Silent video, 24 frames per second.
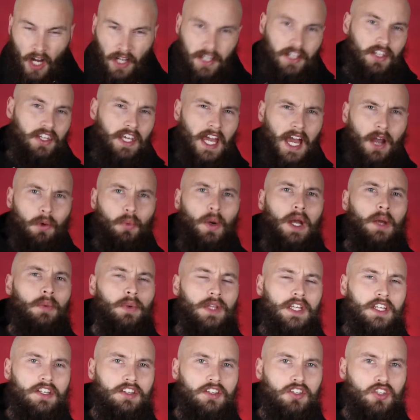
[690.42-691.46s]
I could get away
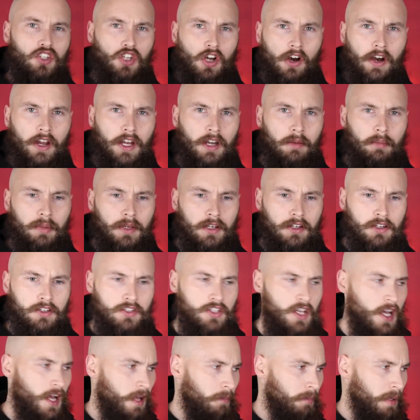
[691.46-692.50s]
with this in China
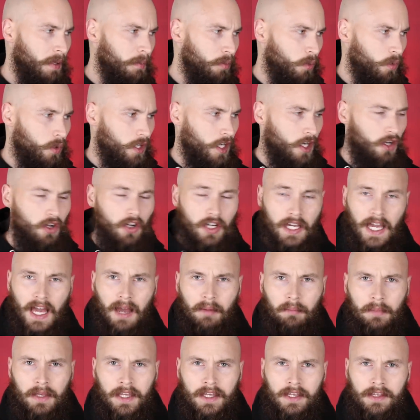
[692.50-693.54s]
because people would look
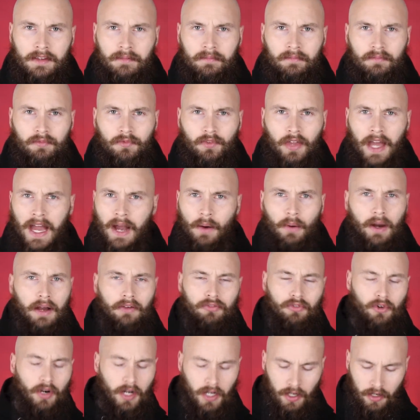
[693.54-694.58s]
at me
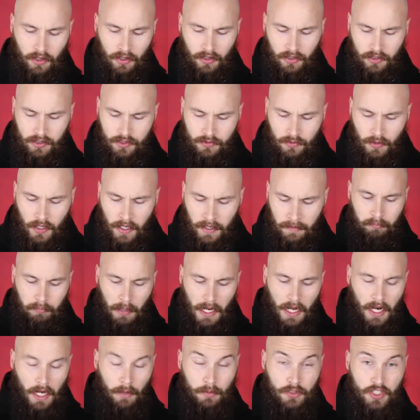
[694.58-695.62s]
however I looked, right?
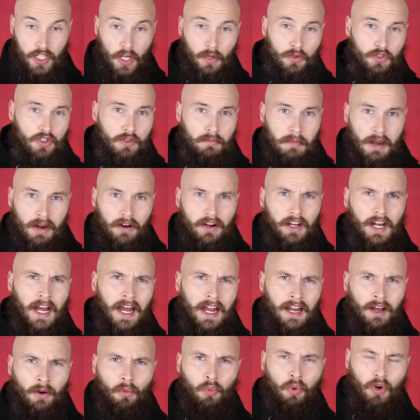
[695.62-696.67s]
But I was going to America
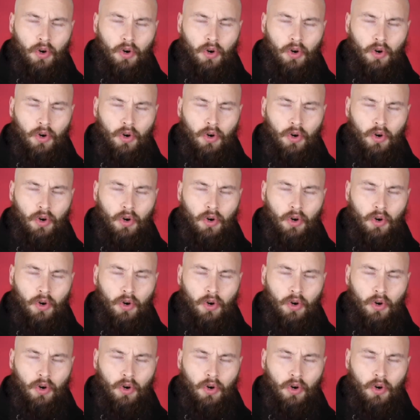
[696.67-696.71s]
and I